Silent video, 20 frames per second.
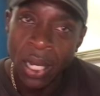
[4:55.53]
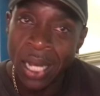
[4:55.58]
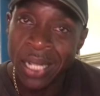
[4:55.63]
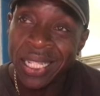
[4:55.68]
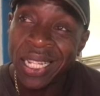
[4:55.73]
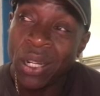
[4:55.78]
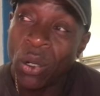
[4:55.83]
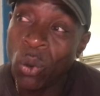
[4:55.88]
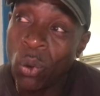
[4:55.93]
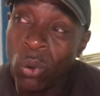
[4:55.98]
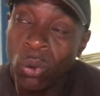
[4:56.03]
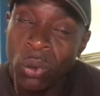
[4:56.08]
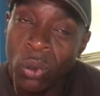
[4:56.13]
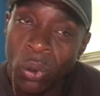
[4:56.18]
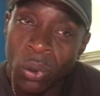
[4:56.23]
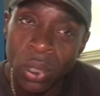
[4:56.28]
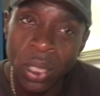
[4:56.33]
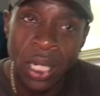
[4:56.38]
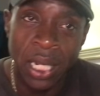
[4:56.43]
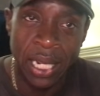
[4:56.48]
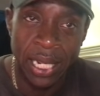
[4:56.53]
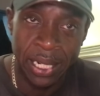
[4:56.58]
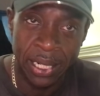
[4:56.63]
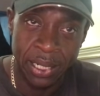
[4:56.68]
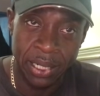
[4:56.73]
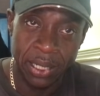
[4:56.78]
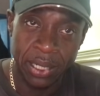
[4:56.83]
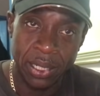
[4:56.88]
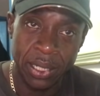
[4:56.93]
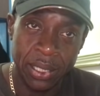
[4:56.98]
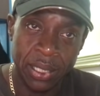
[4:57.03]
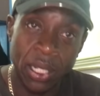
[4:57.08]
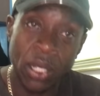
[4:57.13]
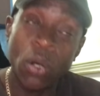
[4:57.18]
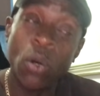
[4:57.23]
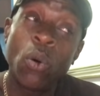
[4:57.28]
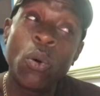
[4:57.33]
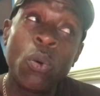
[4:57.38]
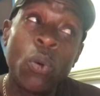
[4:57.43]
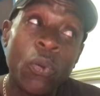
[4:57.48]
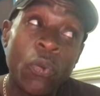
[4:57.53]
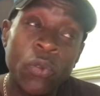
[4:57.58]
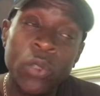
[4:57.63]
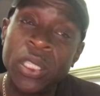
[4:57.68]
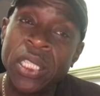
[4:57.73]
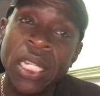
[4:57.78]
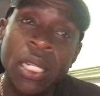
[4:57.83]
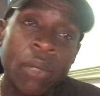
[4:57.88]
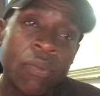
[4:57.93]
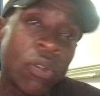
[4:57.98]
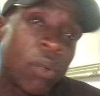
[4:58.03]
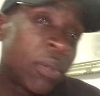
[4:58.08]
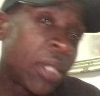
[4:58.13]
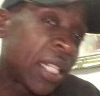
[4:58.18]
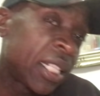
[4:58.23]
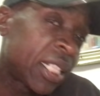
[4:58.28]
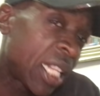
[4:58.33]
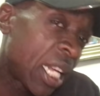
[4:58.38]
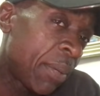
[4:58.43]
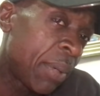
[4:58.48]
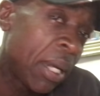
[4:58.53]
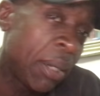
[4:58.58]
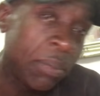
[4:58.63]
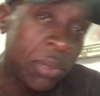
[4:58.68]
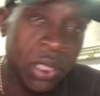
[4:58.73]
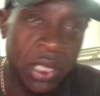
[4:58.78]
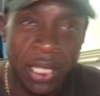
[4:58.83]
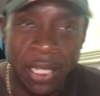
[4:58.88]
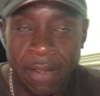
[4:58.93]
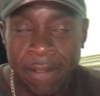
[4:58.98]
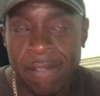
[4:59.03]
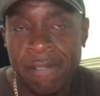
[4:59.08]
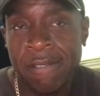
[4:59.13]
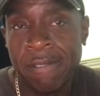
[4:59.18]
And they all look like they're all singing from their same hymn sheet.